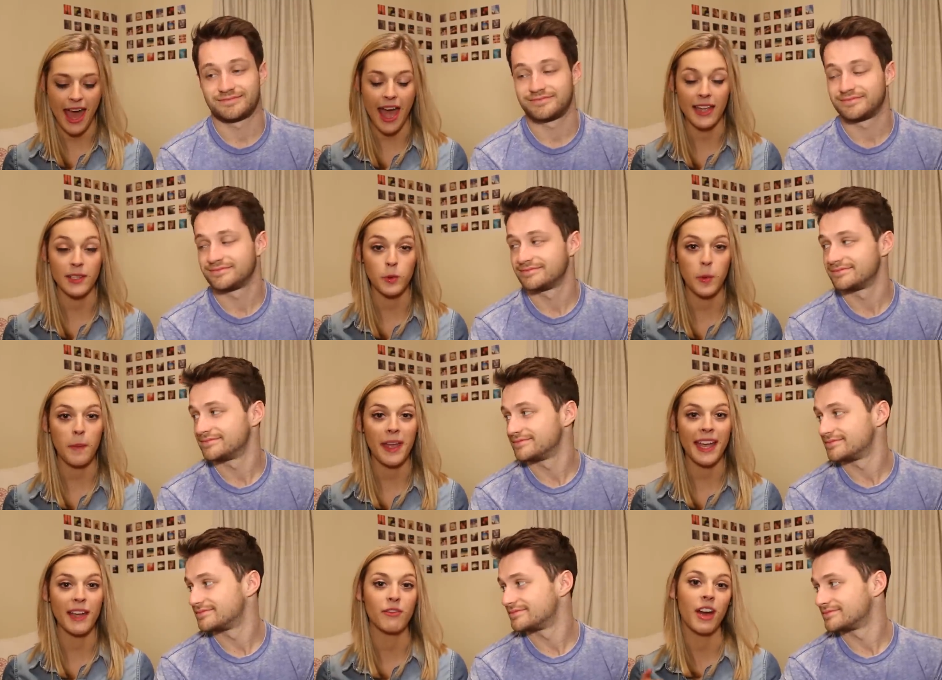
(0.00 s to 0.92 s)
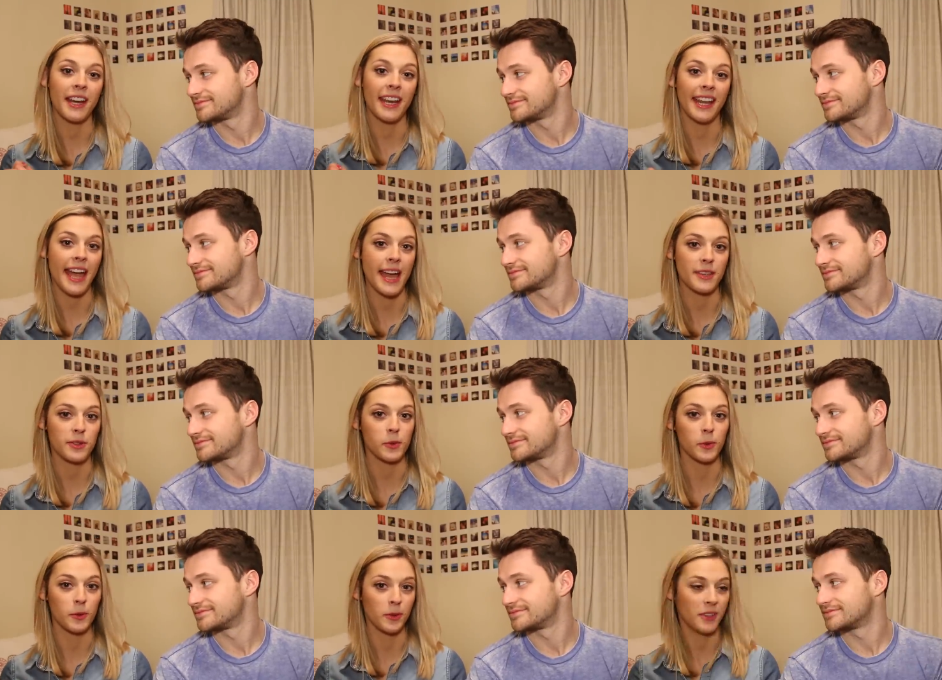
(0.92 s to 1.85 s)
Speaker 1: at swimming and running at
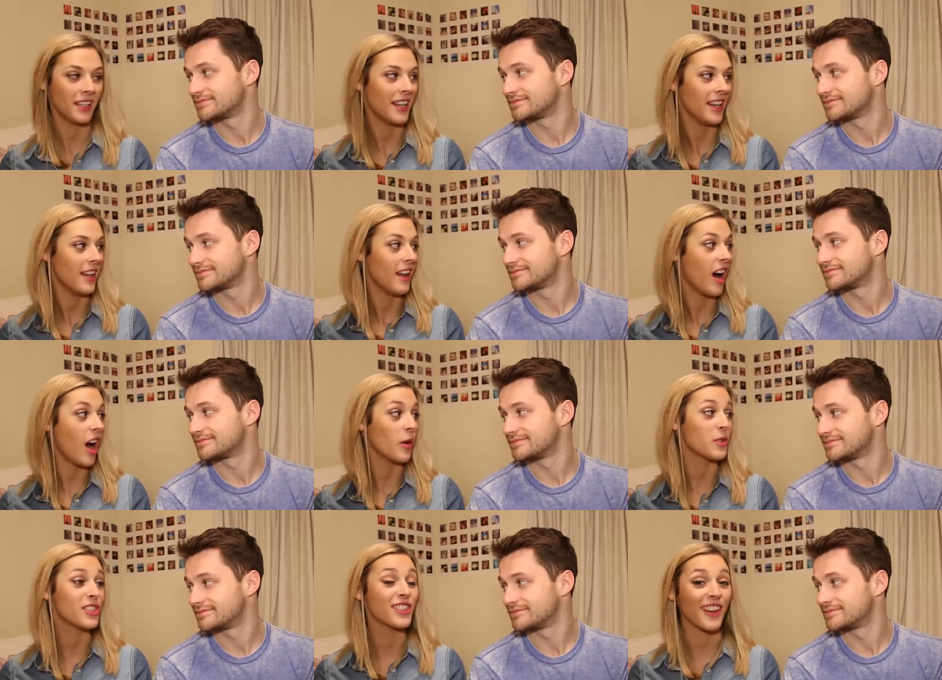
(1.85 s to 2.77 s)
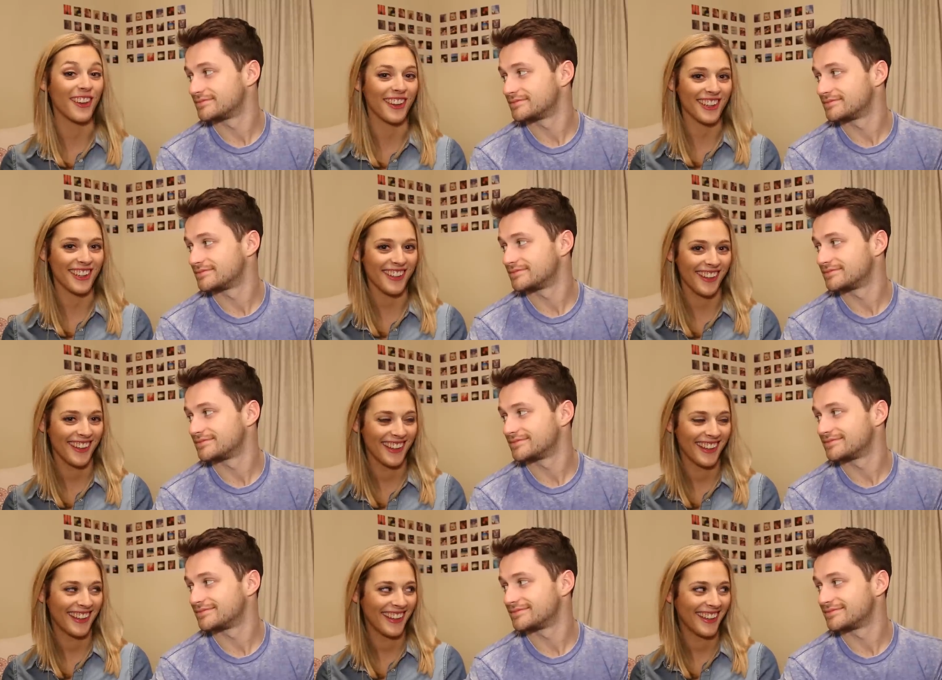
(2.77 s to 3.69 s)
school. I was so good.
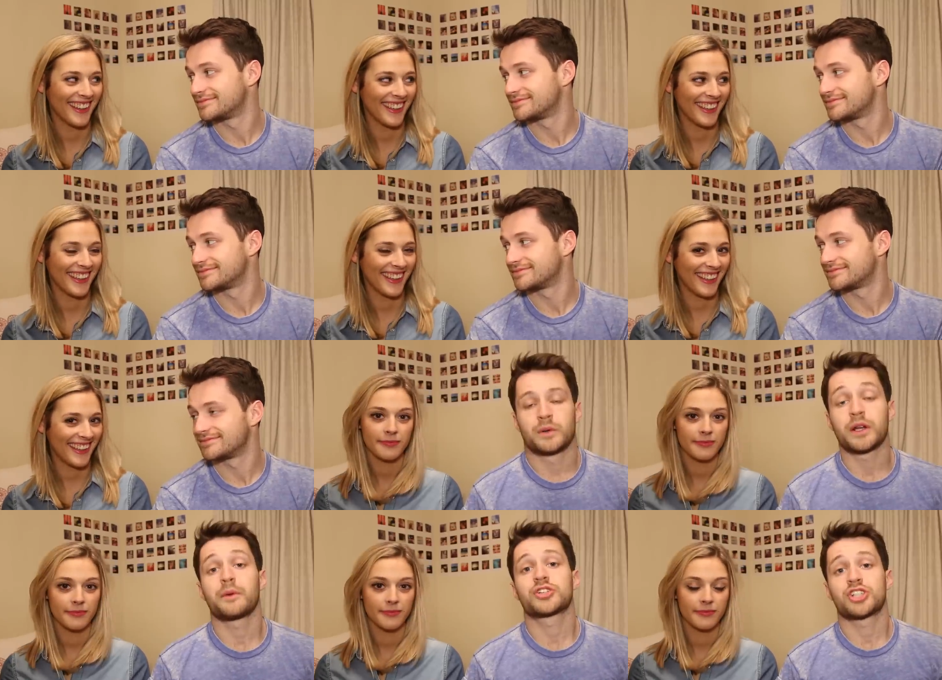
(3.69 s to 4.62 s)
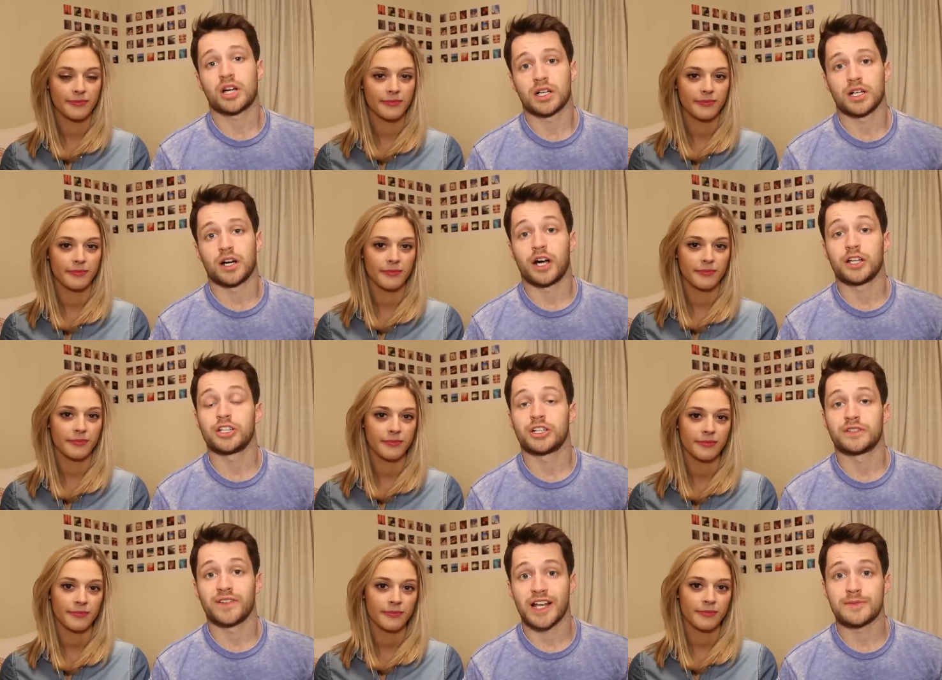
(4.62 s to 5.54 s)
Speaker 2: When I was younger, I learned
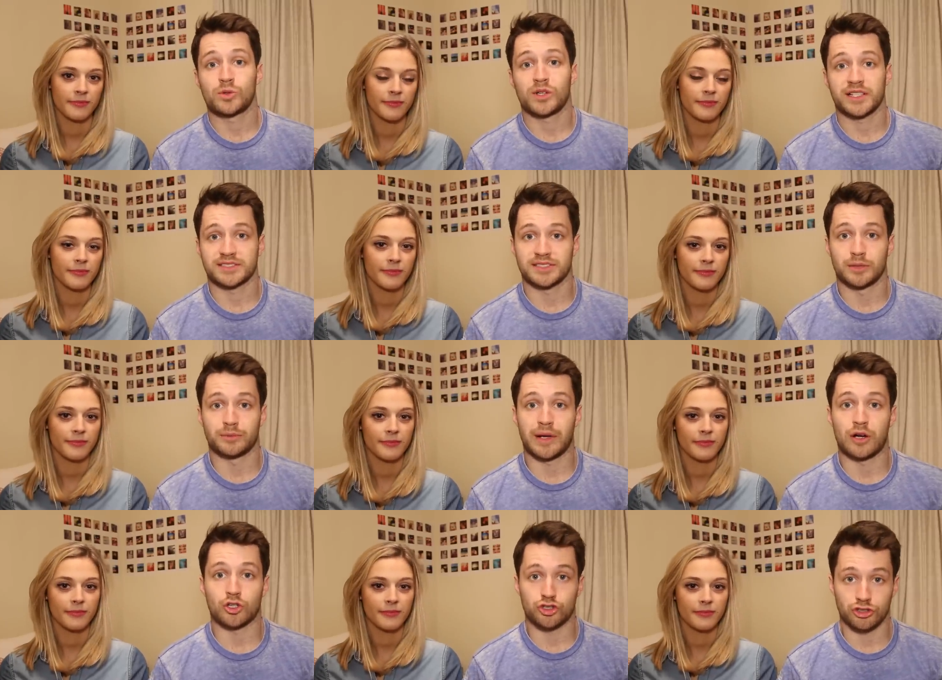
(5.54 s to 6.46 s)
a valuable lesson about